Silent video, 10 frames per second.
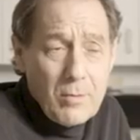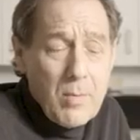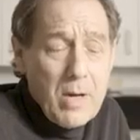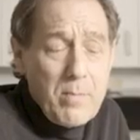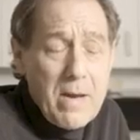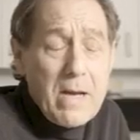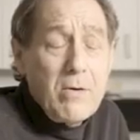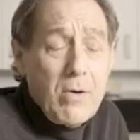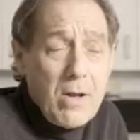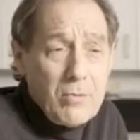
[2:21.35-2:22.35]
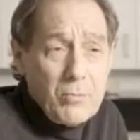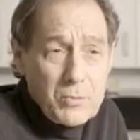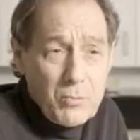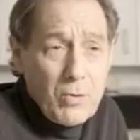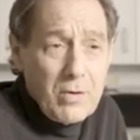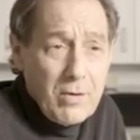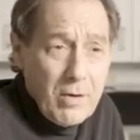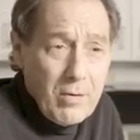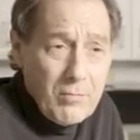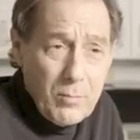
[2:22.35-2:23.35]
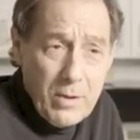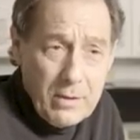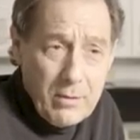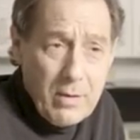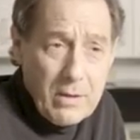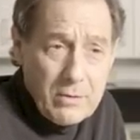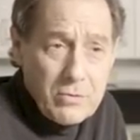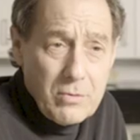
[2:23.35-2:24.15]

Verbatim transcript: My background was one of that